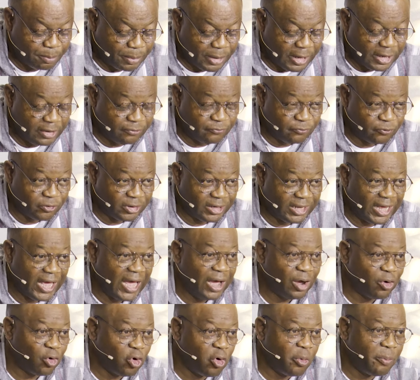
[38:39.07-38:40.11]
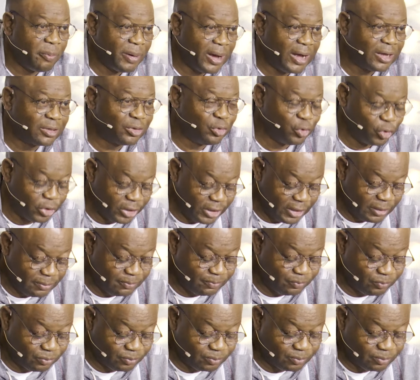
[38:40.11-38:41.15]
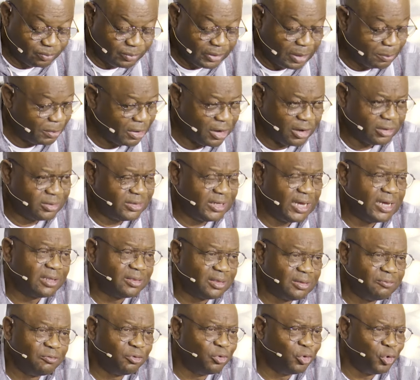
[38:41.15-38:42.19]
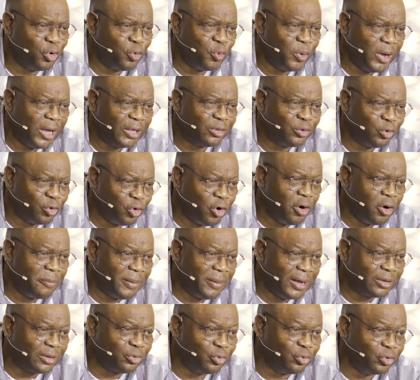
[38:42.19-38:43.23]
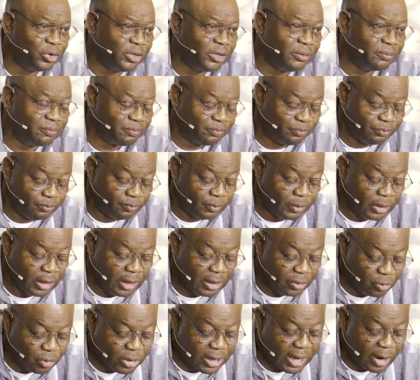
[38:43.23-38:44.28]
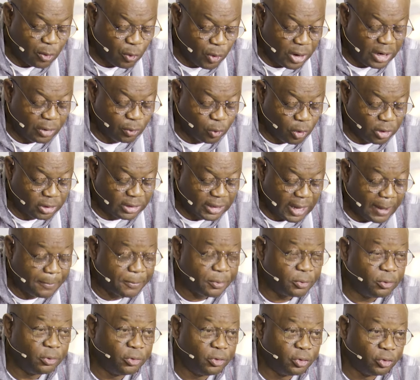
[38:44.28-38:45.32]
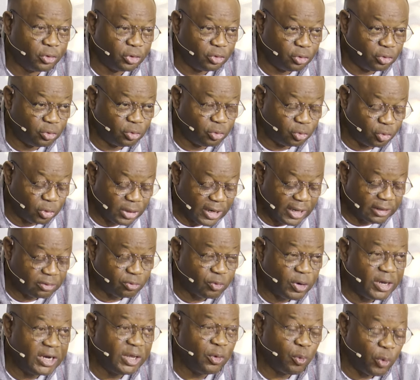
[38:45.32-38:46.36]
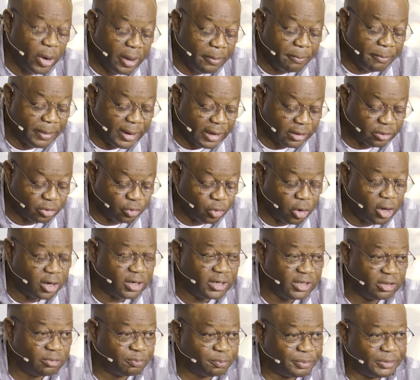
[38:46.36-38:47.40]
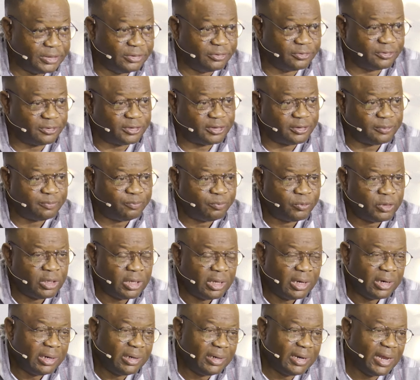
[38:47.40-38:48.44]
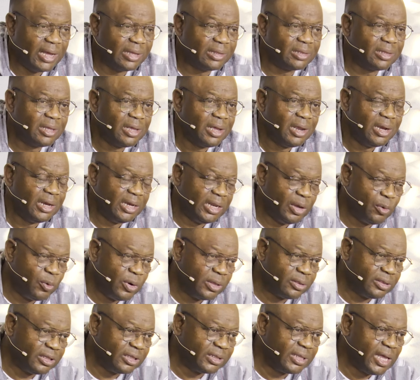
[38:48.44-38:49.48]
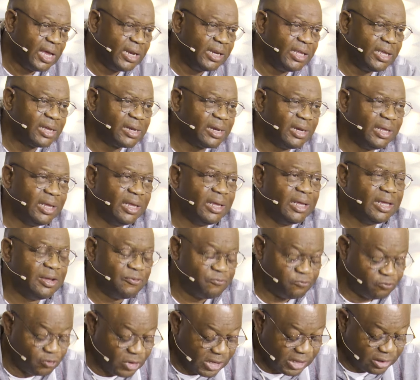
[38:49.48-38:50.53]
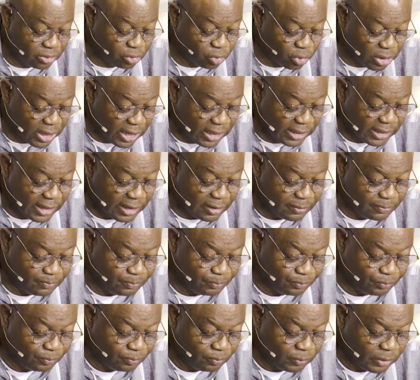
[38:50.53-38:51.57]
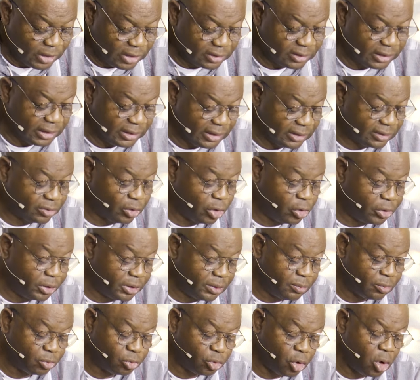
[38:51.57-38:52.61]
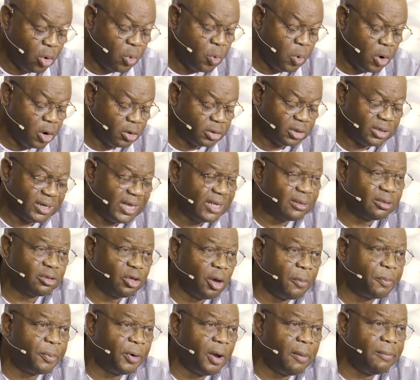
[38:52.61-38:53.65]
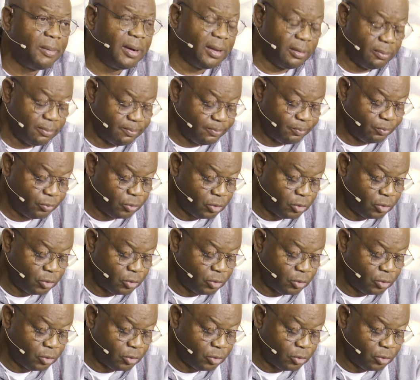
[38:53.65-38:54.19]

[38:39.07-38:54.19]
But if you dare go back to him, because there is even nowhere to go back to him. Look at where, what happened to Judas when he went back to all these priests that they were satanically influenced together. It's, they told him, so what? That's your problem.